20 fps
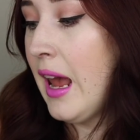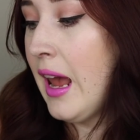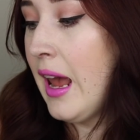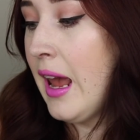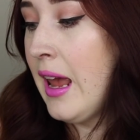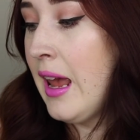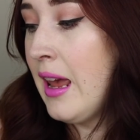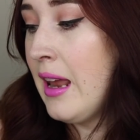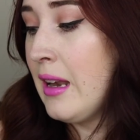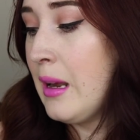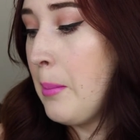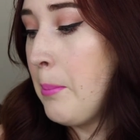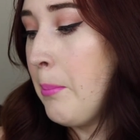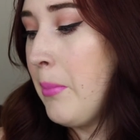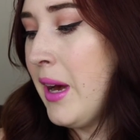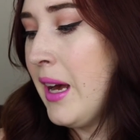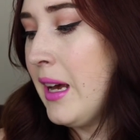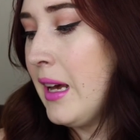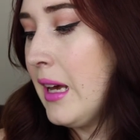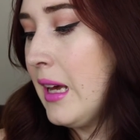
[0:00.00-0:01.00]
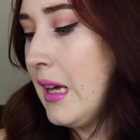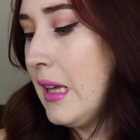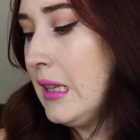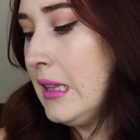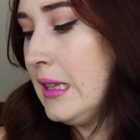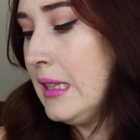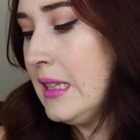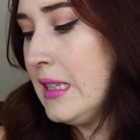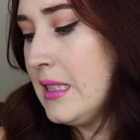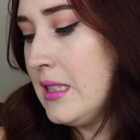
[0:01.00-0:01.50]
And my
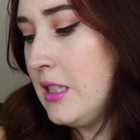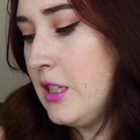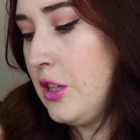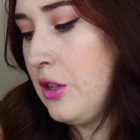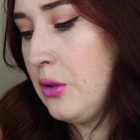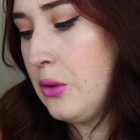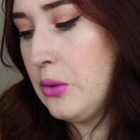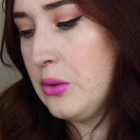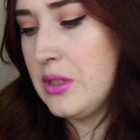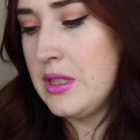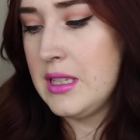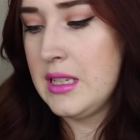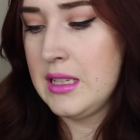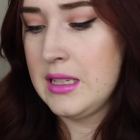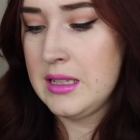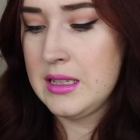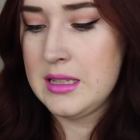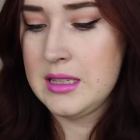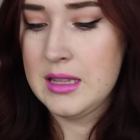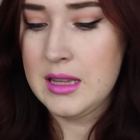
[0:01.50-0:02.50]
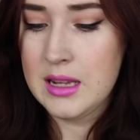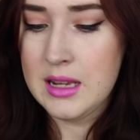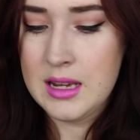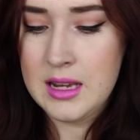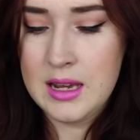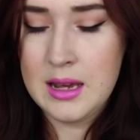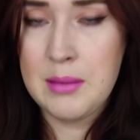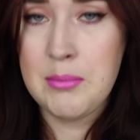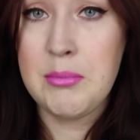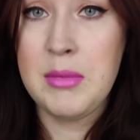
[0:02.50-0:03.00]
least used is
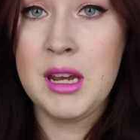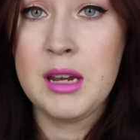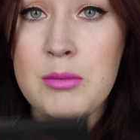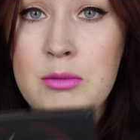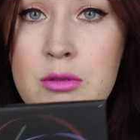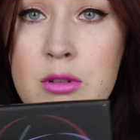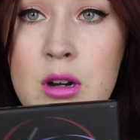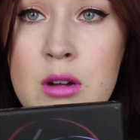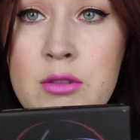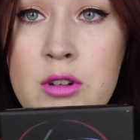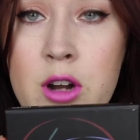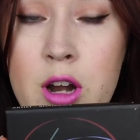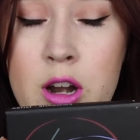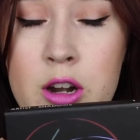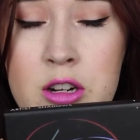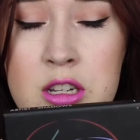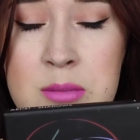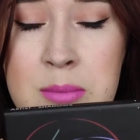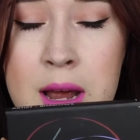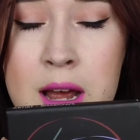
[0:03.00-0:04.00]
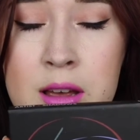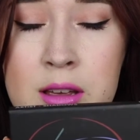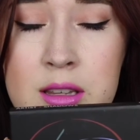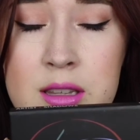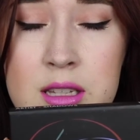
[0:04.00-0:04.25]
the Make It Forever Artist Palette.